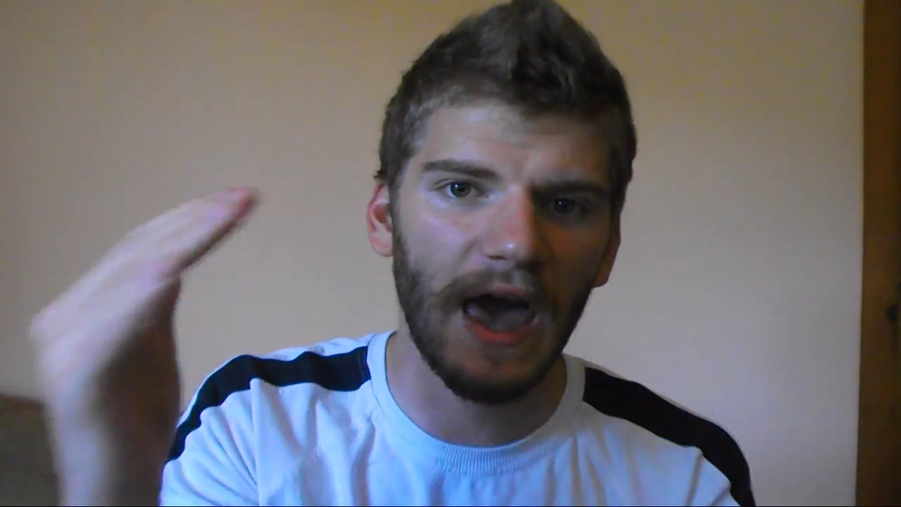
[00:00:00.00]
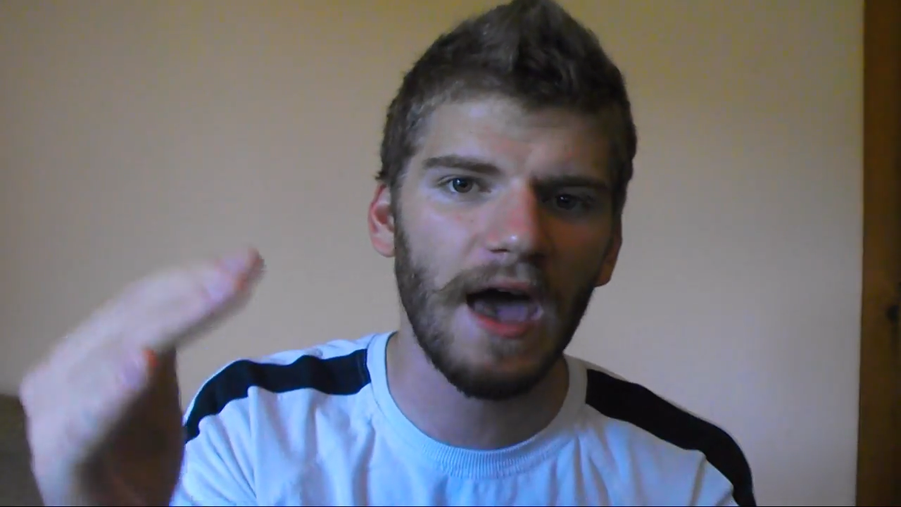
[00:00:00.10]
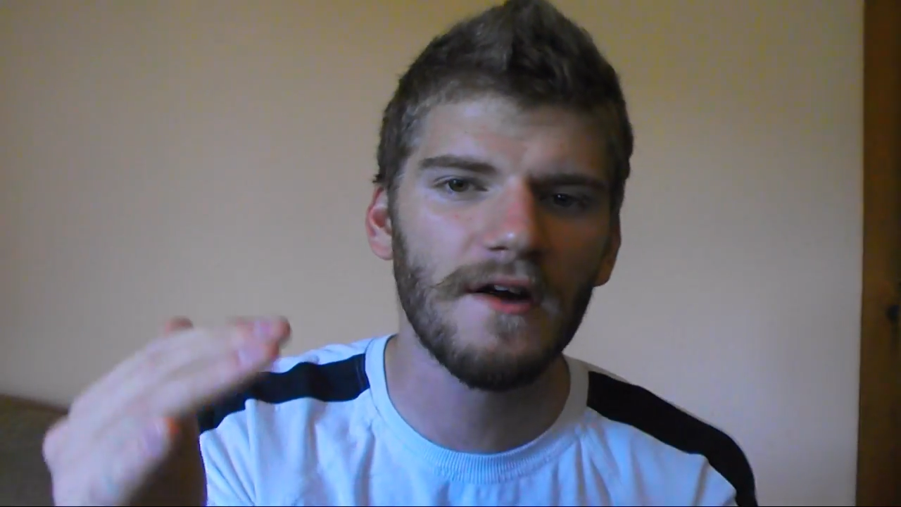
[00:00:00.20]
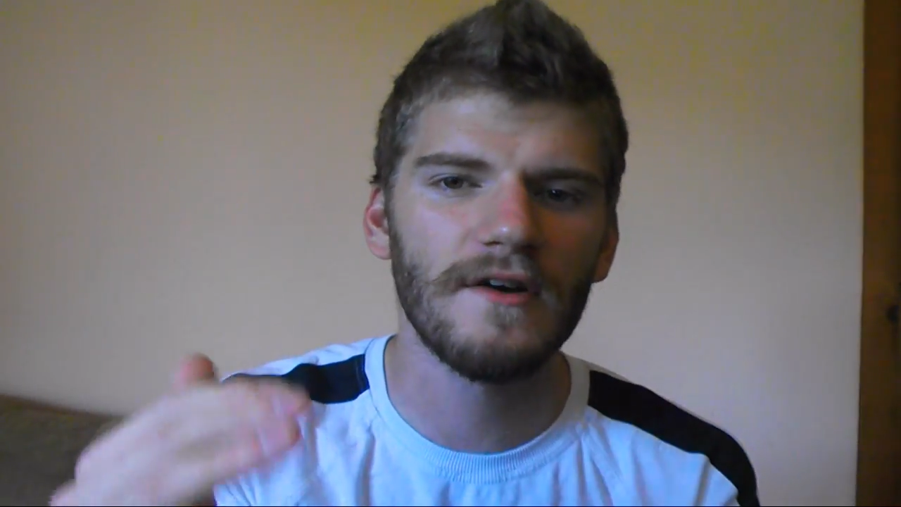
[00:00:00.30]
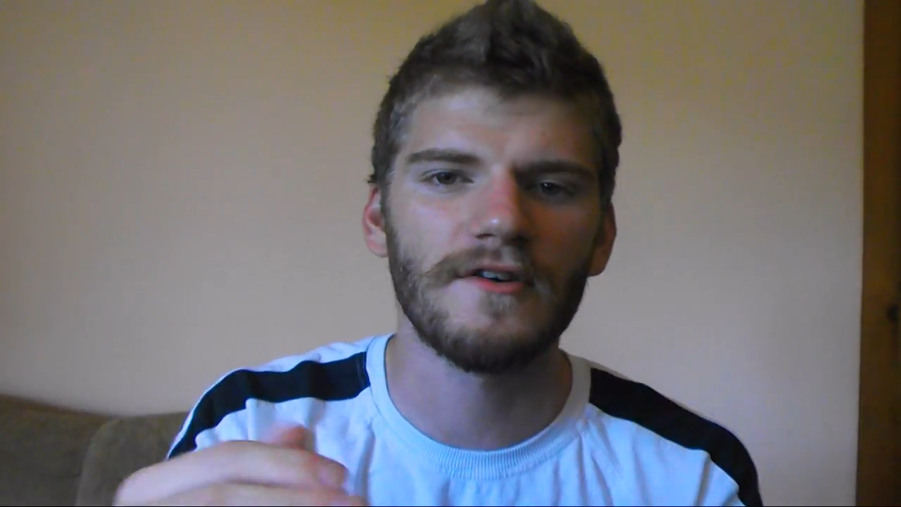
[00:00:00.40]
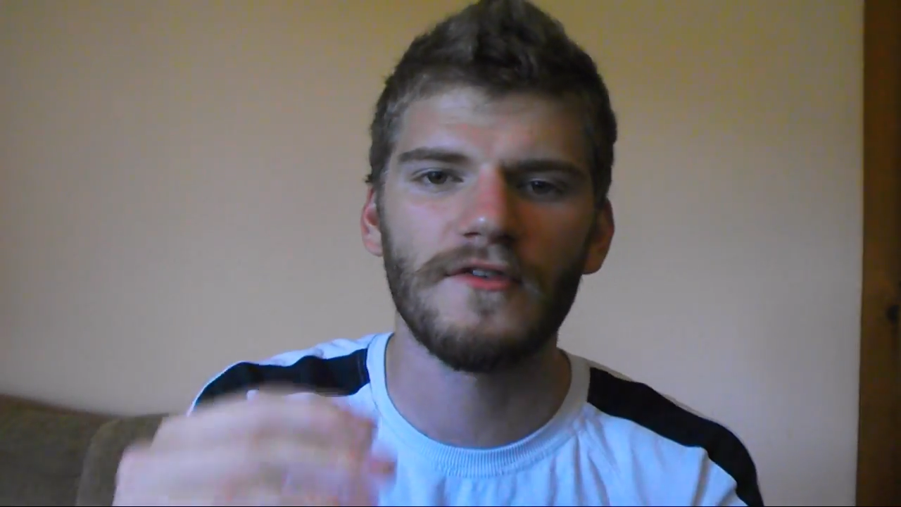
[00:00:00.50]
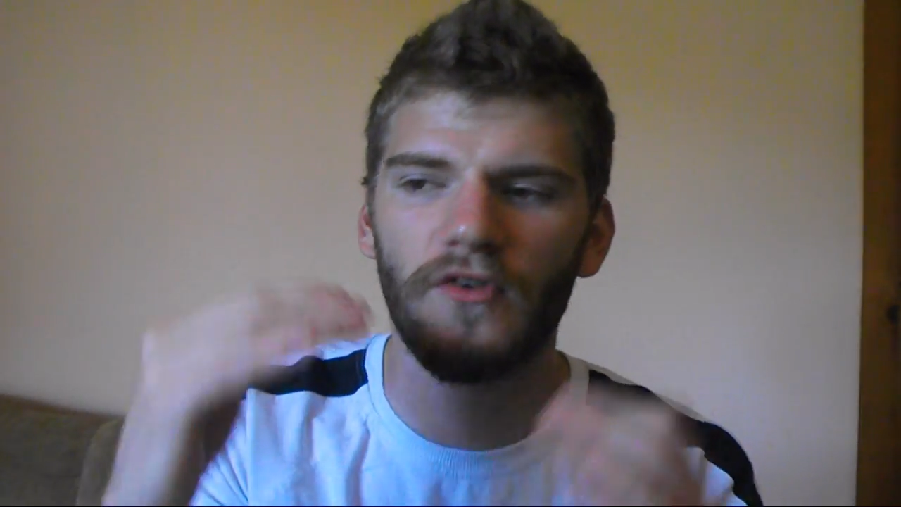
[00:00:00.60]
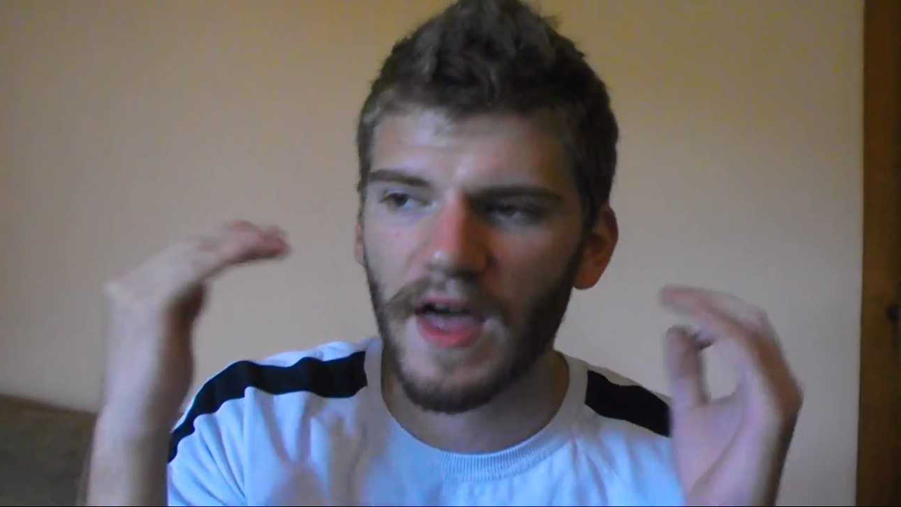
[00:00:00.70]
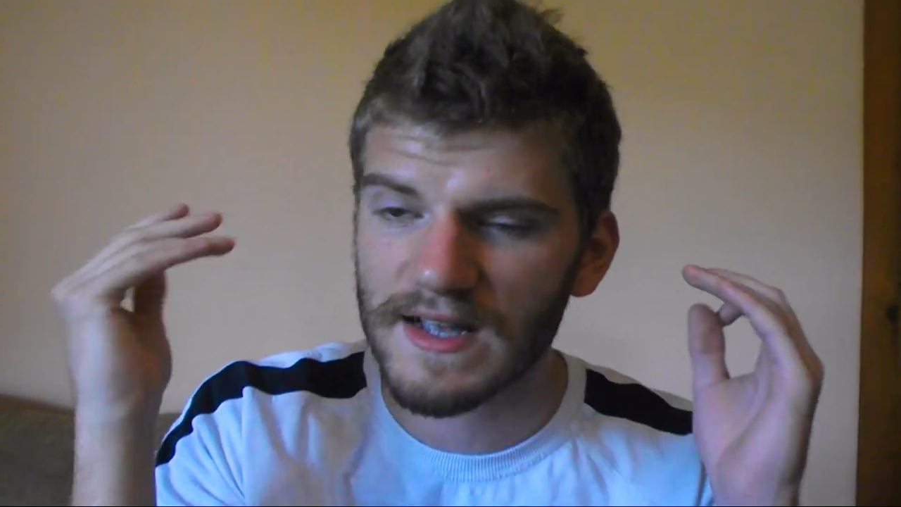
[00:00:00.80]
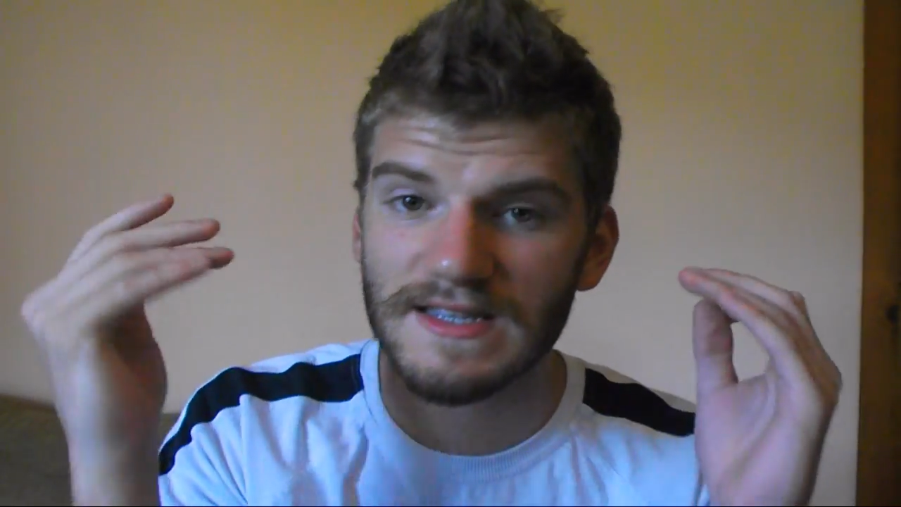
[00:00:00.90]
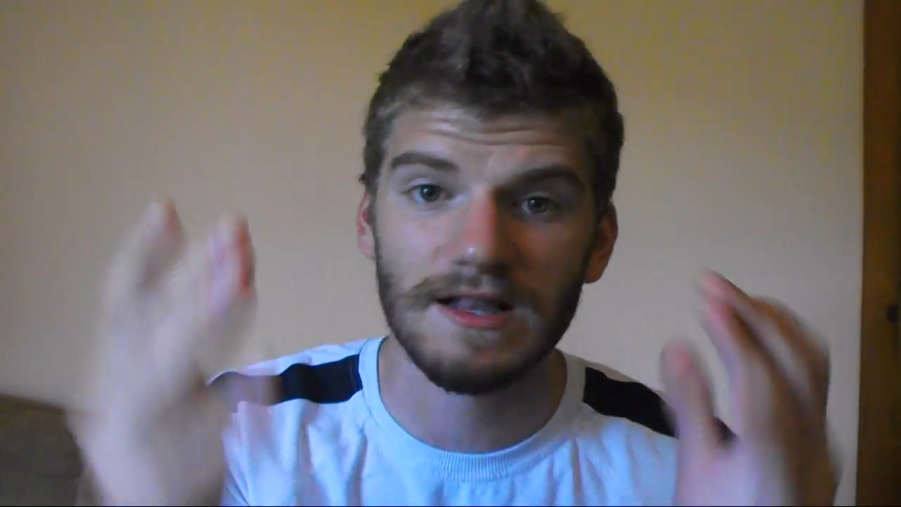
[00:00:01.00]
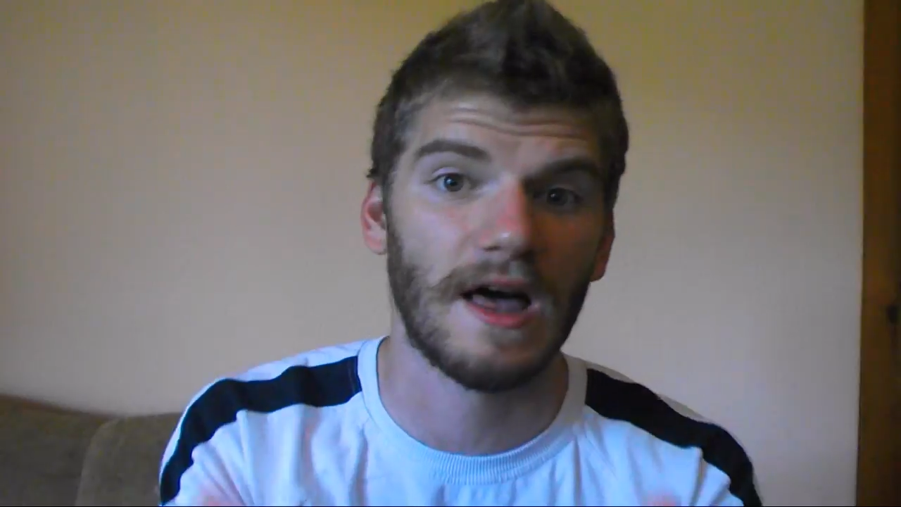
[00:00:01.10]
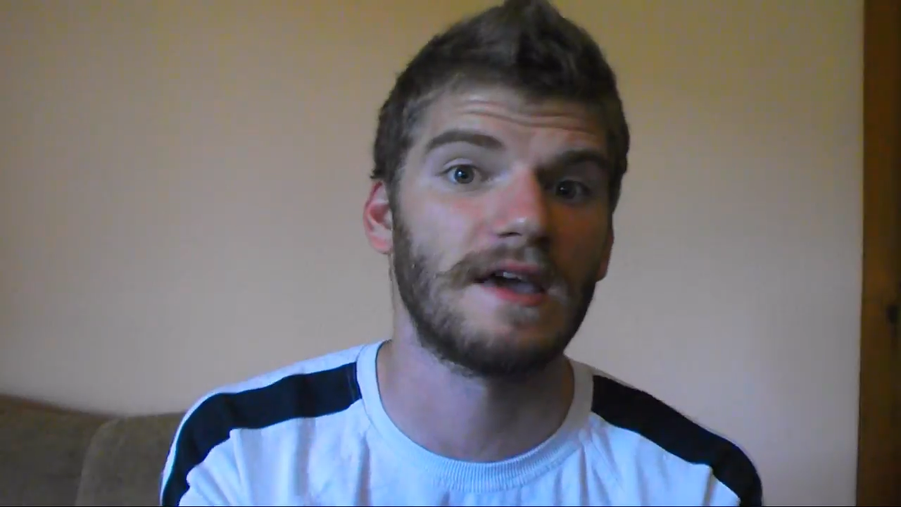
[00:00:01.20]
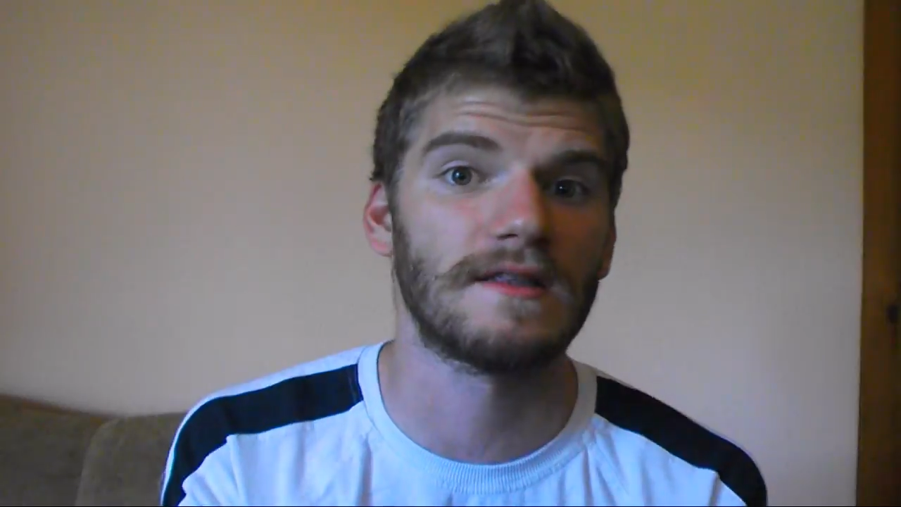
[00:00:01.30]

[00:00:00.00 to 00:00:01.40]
air reflects light.